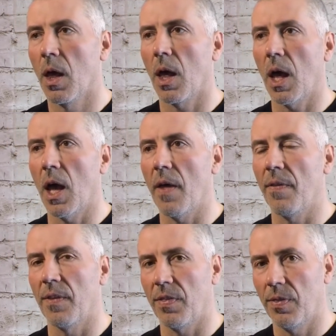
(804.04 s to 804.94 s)

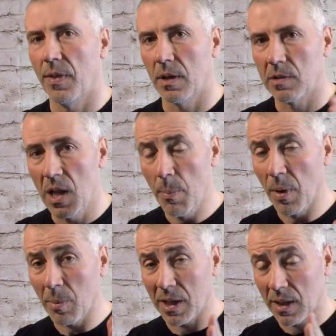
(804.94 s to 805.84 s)
And the
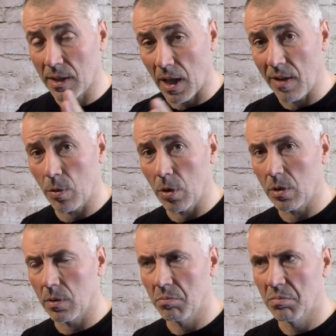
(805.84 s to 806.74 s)
sleeping bag that I've
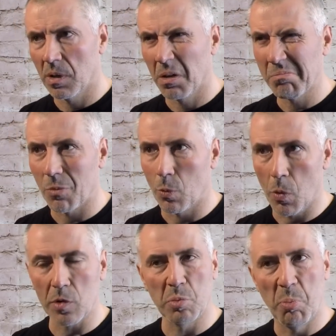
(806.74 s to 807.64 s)
got
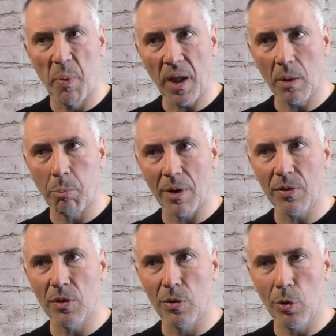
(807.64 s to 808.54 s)
was big
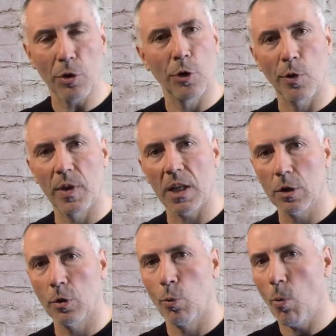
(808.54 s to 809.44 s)
but not
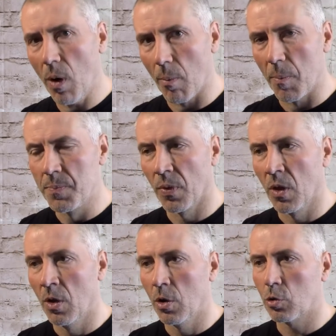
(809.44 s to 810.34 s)
that warm.
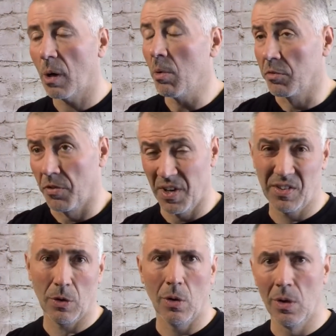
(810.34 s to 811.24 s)
So I was
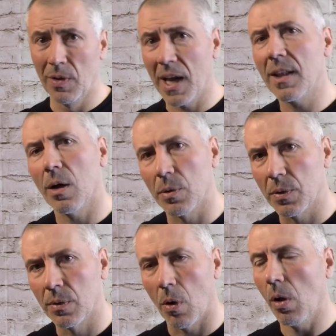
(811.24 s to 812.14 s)
freezing all night out,
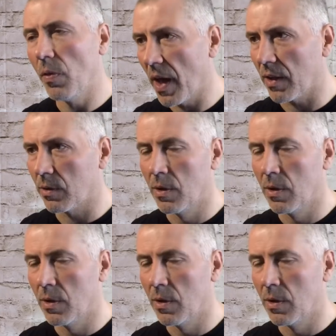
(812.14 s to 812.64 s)
all night.